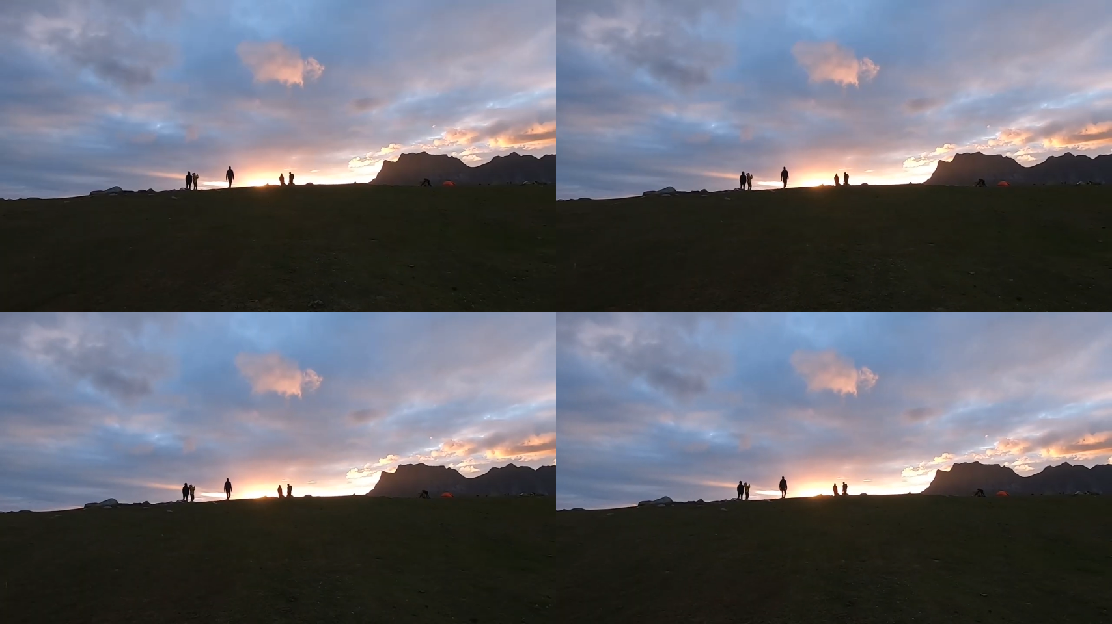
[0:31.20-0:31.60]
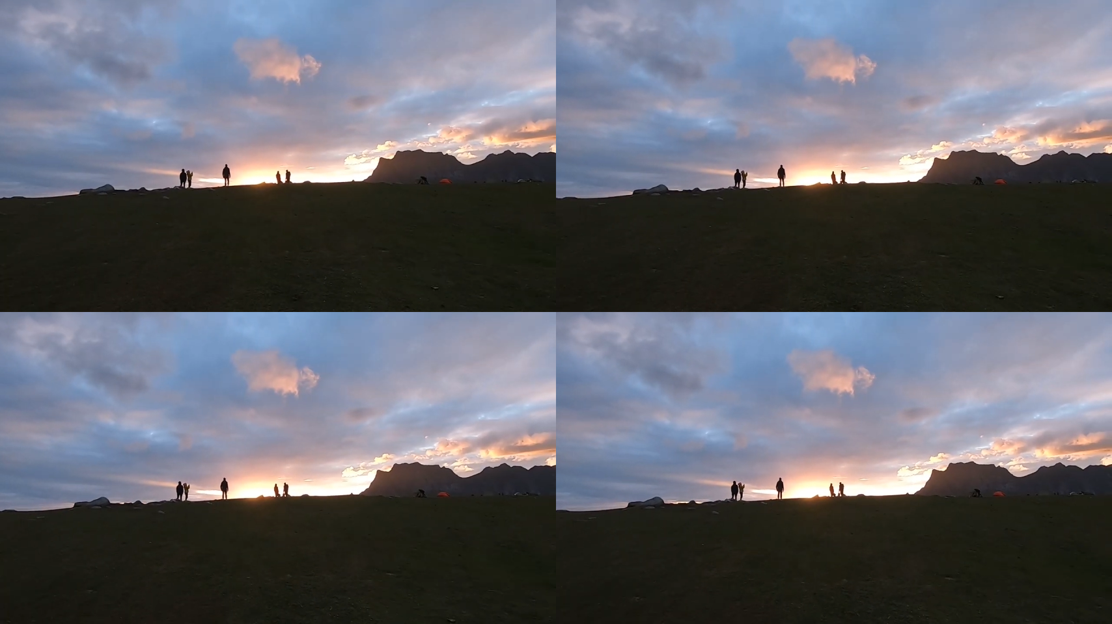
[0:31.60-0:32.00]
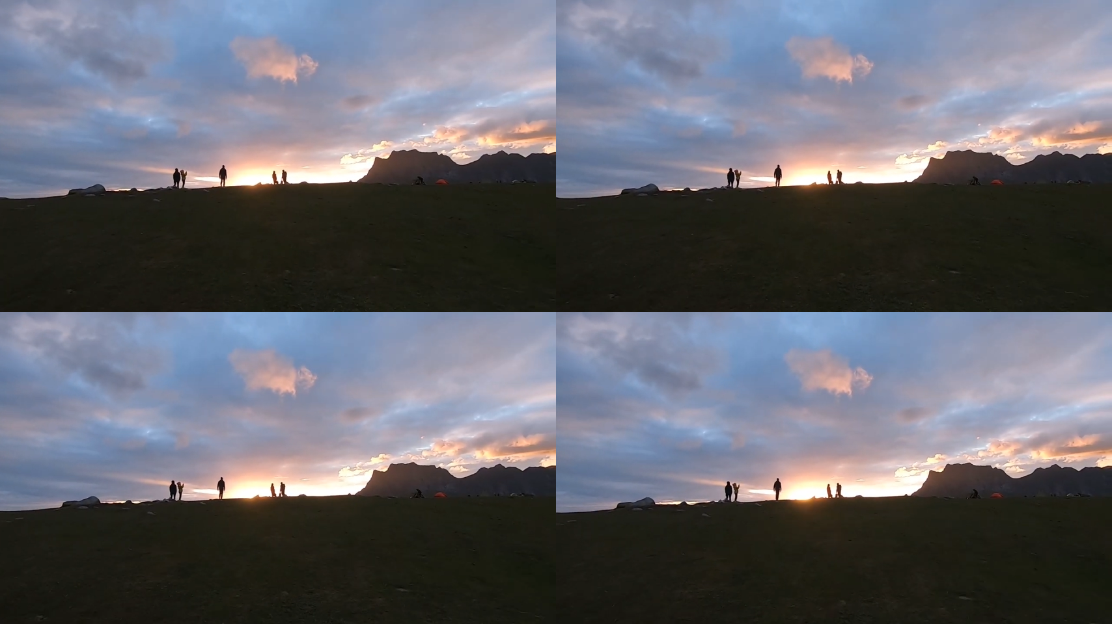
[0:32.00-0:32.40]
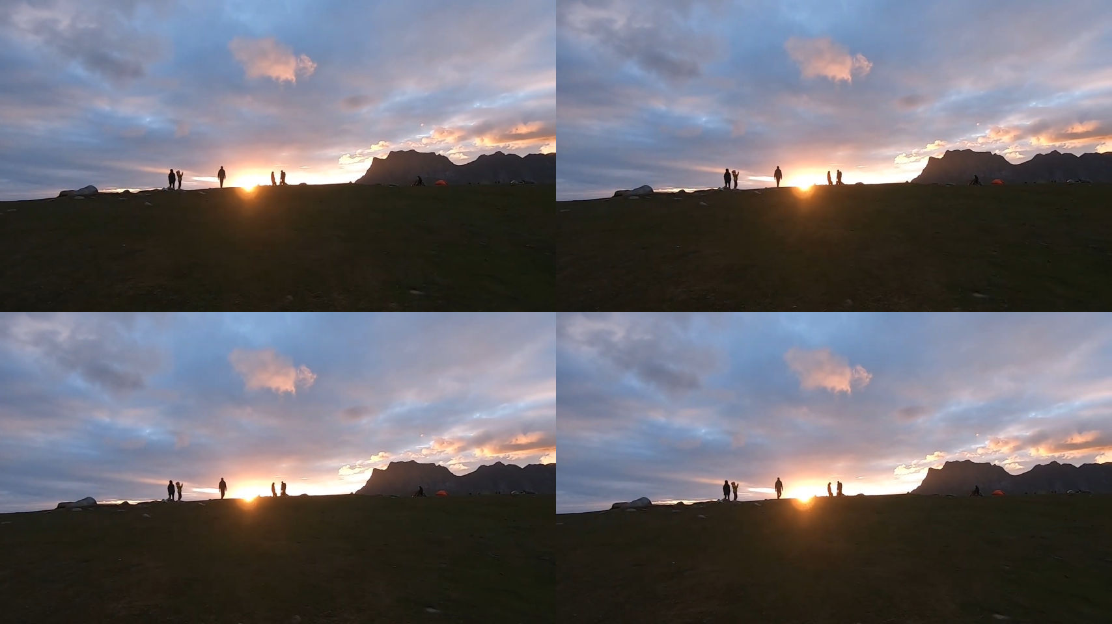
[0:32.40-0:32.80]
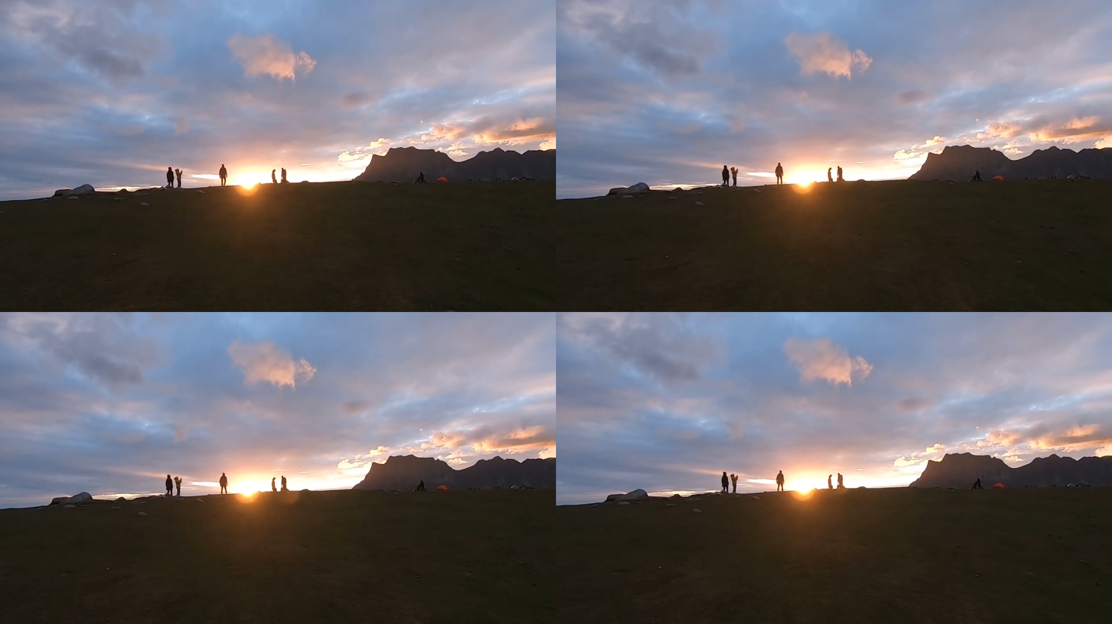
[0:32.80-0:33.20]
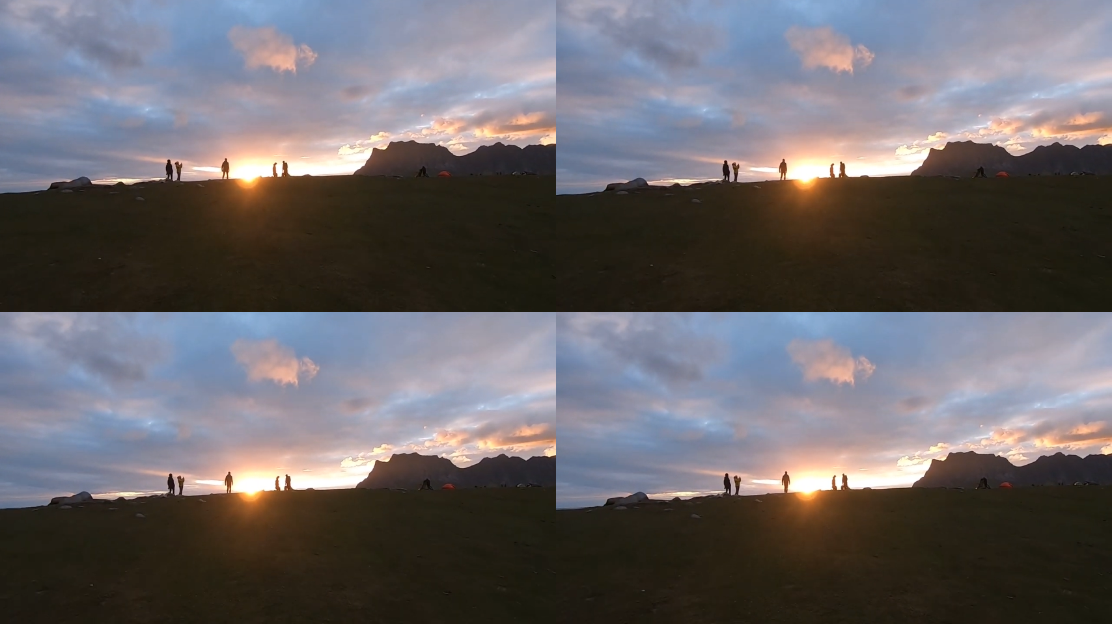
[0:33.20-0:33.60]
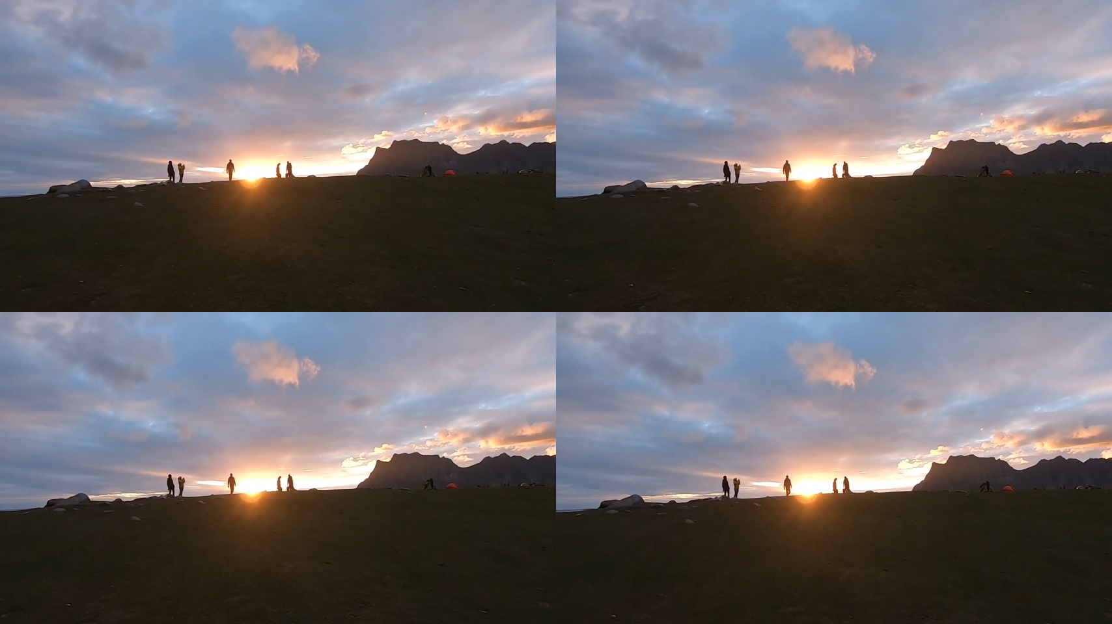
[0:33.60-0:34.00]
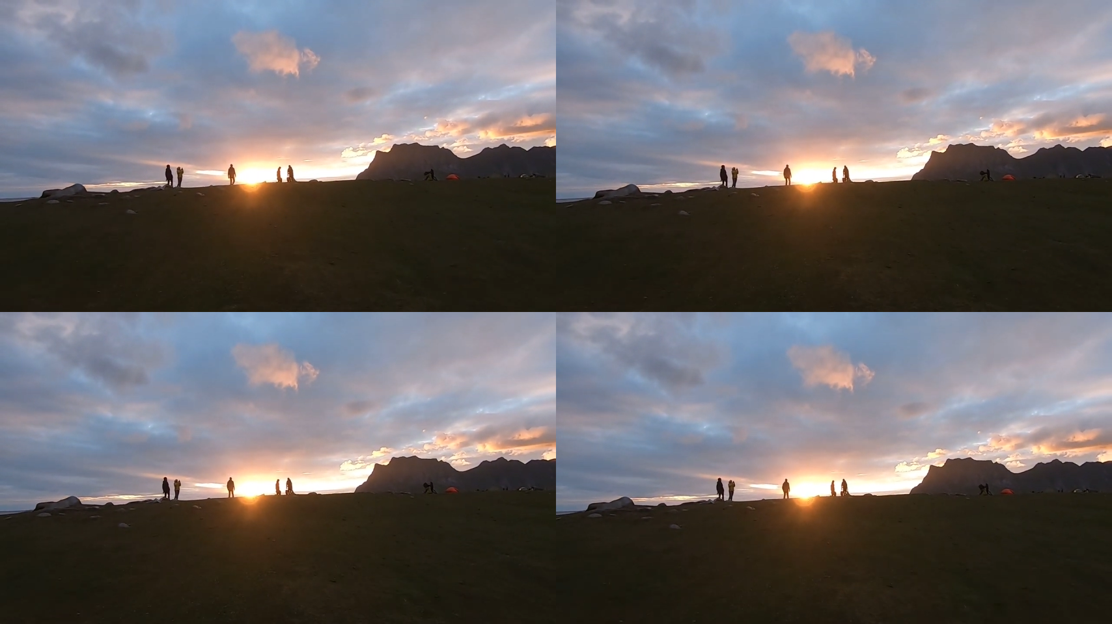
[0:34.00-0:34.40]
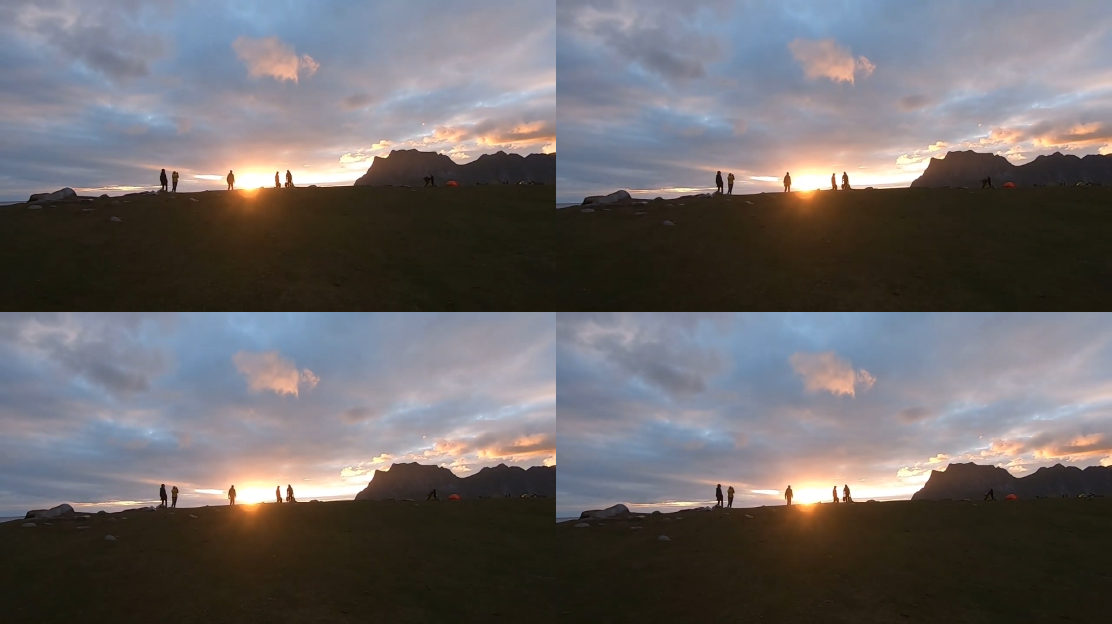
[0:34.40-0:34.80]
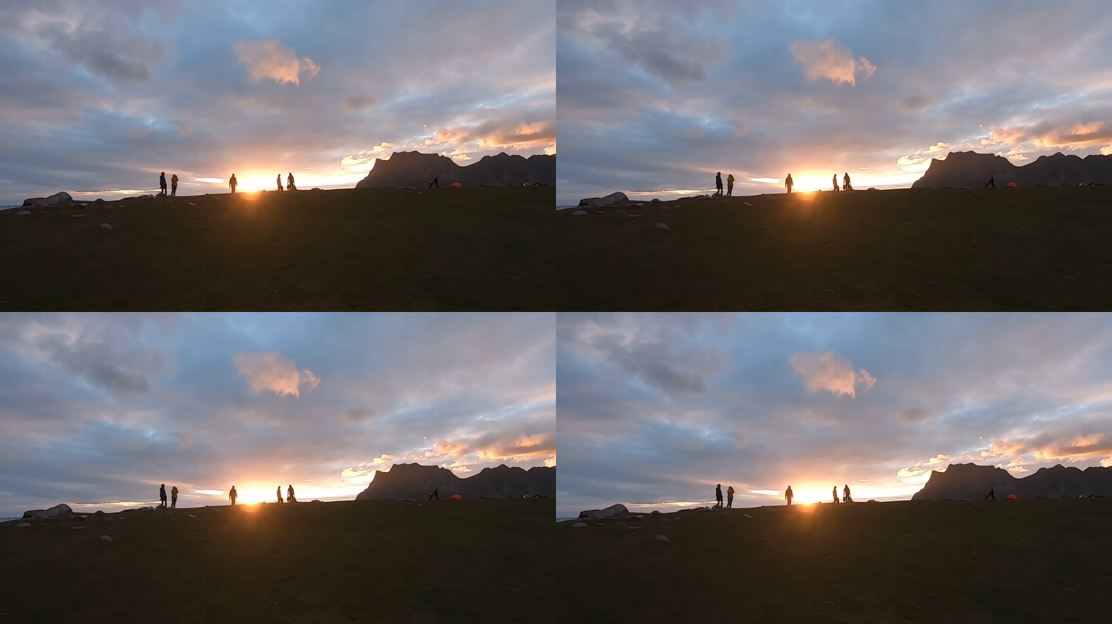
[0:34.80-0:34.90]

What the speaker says: Nobody's mouth can be seen.